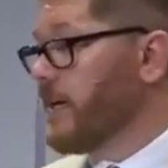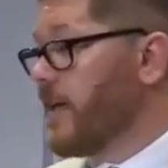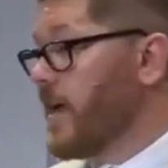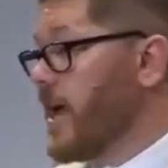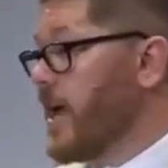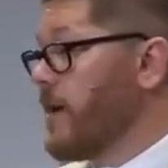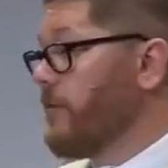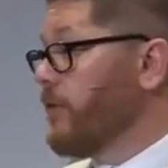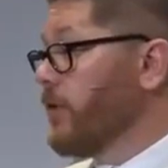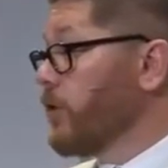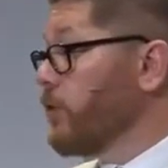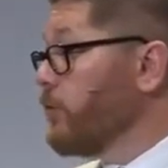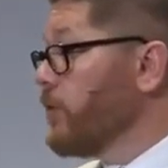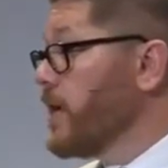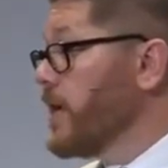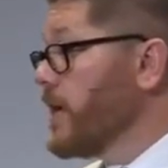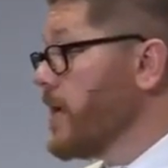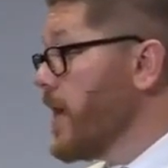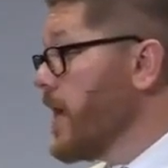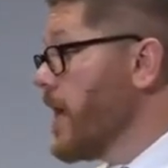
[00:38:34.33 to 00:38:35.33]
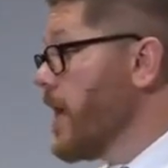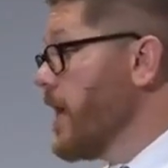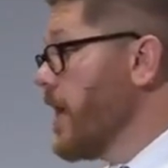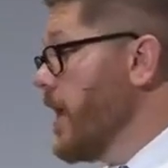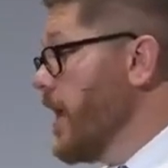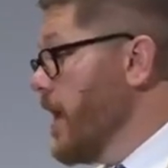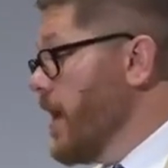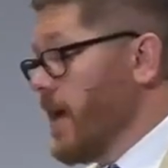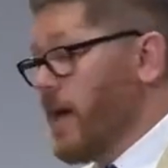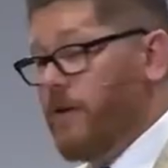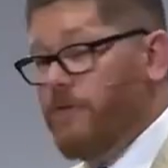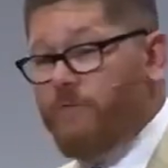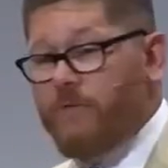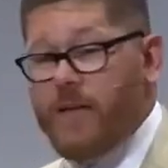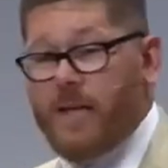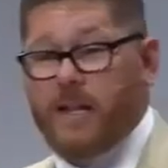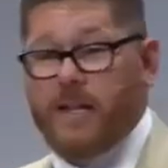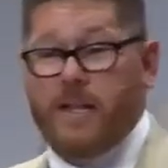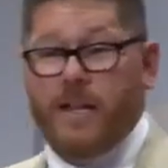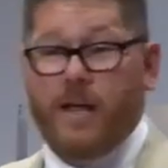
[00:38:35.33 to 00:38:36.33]
day of a three day
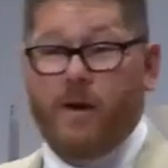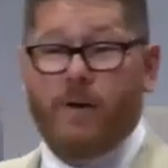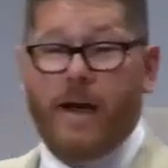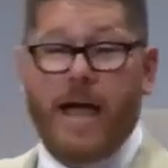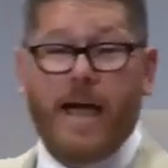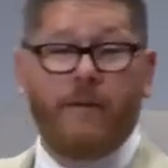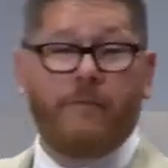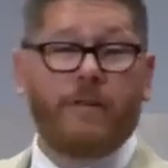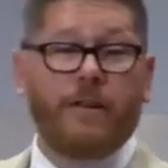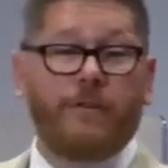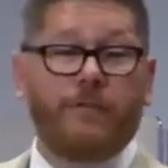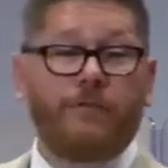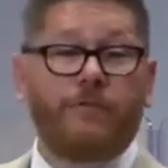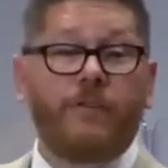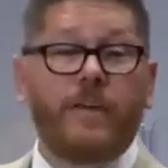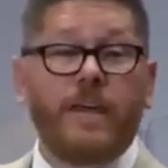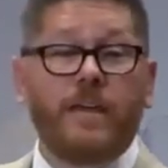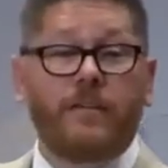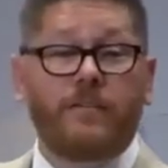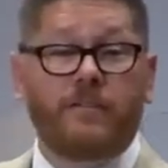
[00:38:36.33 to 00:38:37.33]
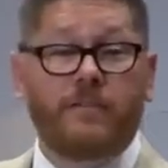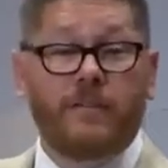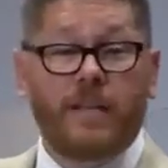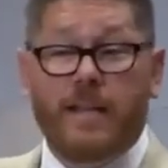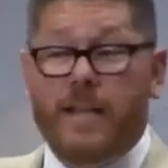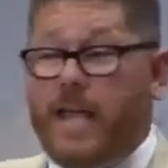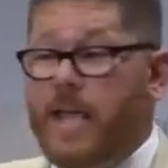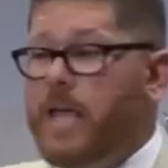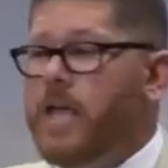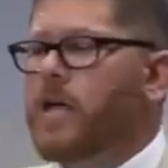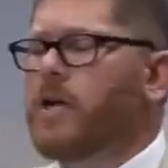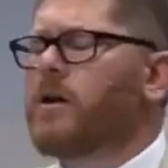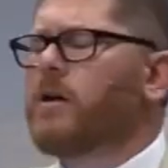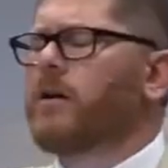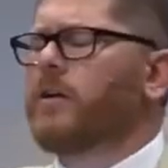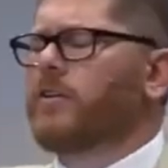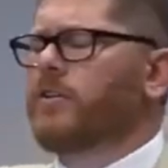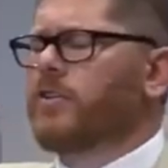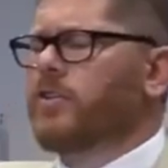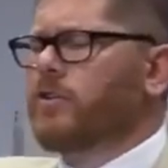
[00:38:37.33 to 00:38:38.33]
event, and they were having a feast, and they hear
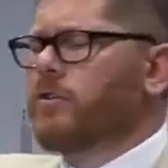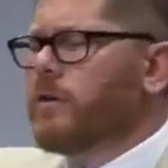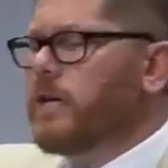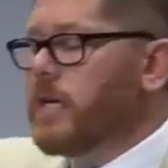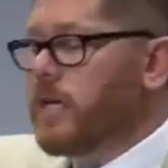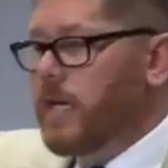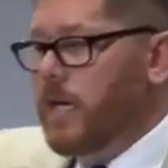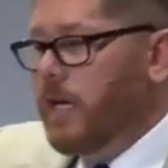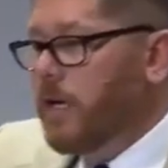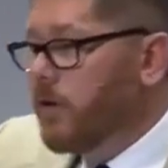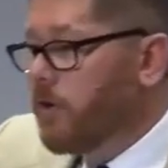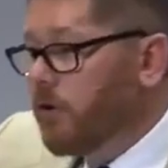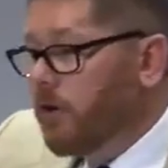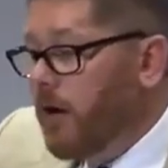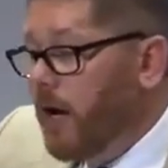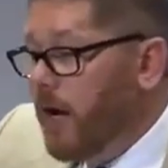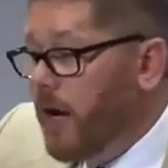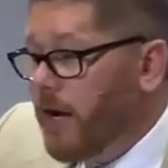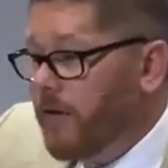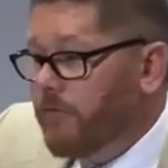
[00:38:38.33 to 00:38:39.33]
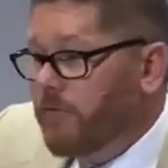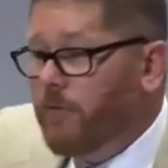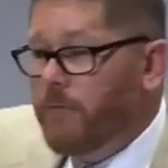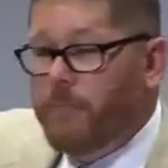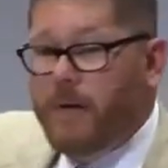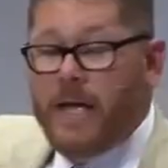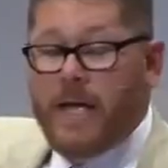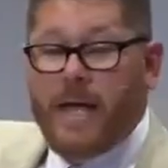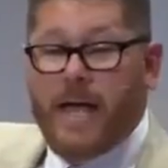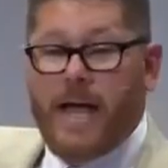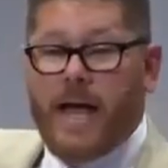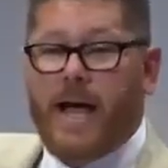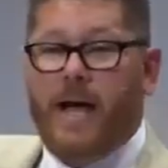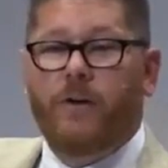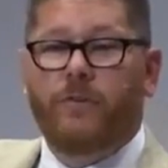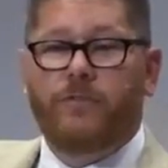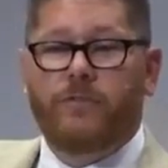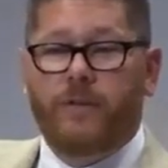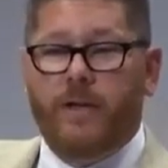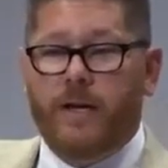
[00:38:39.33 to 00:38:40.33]
a shrieking cry from
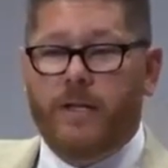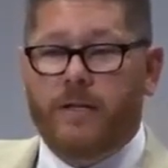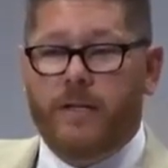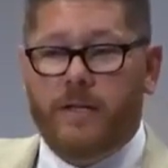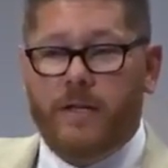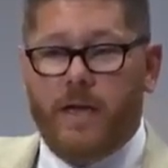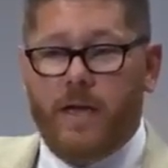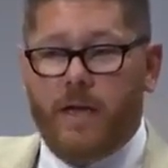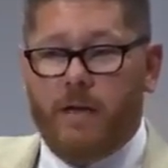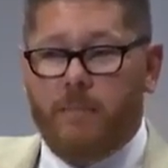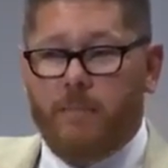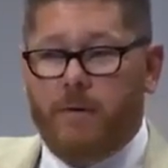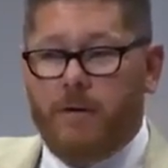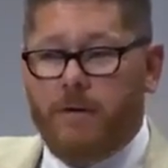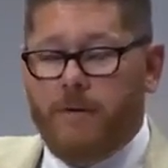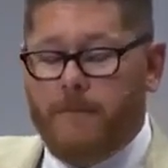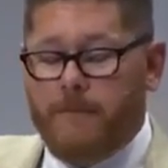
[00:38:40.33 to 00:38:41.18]
outside the camp.